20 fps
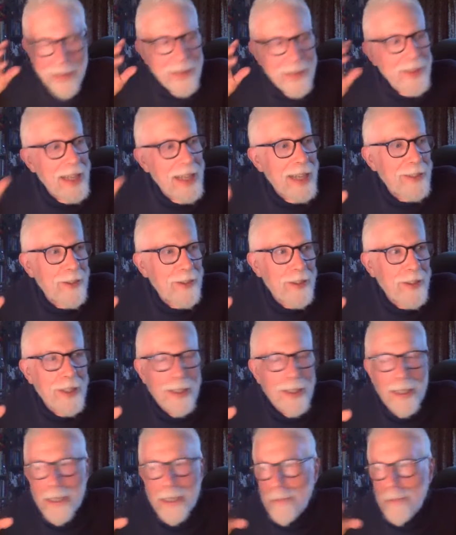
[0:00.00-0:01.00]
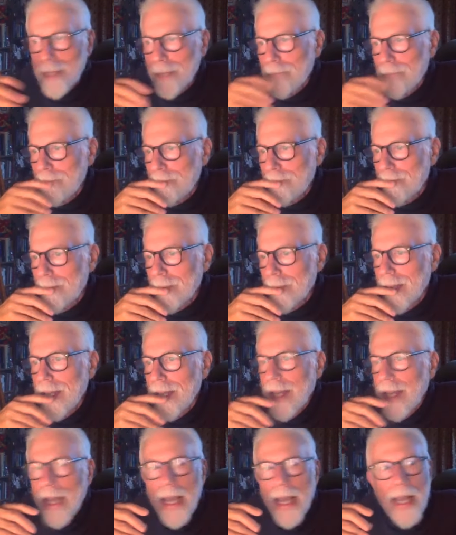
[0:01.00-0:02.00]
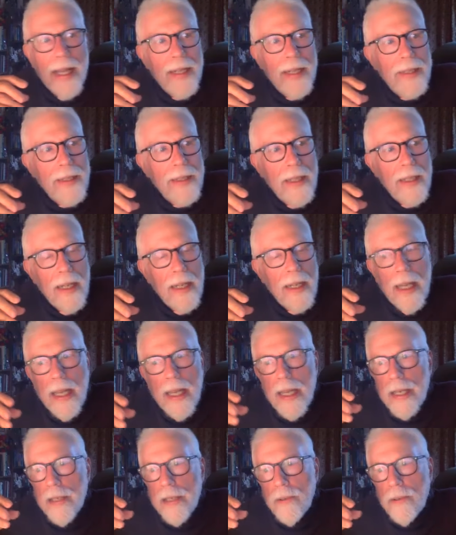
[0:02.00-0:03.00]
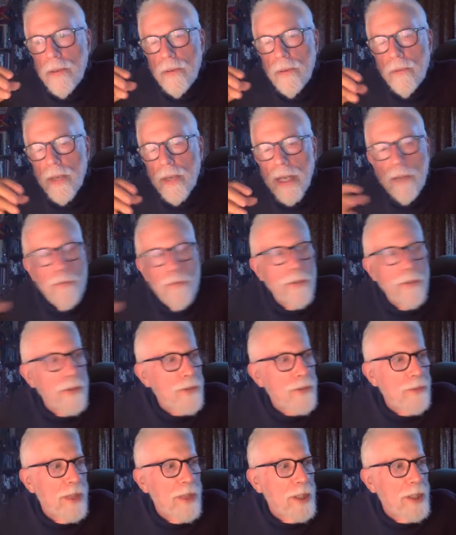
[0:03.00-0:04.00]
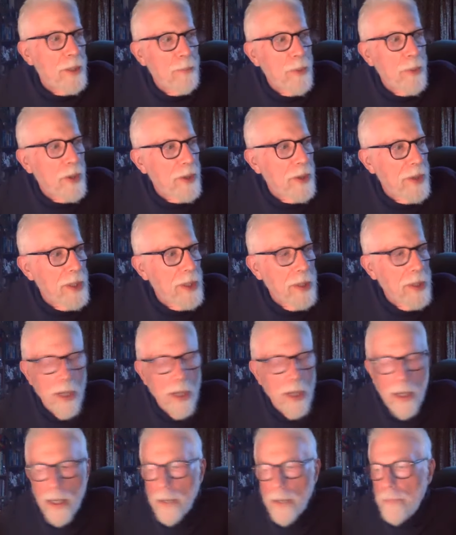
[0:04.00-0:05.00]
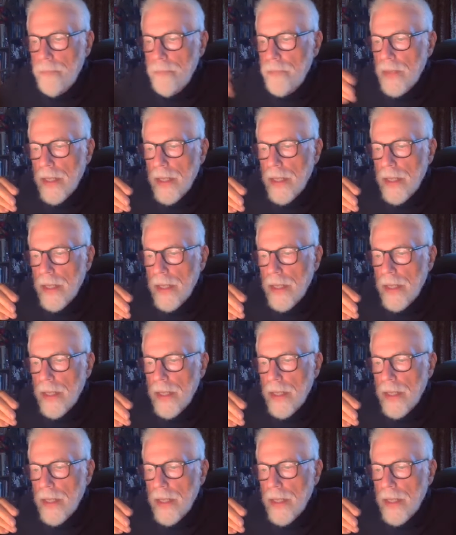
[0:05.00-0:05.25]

Thelema. And when I first read the Book of the Law,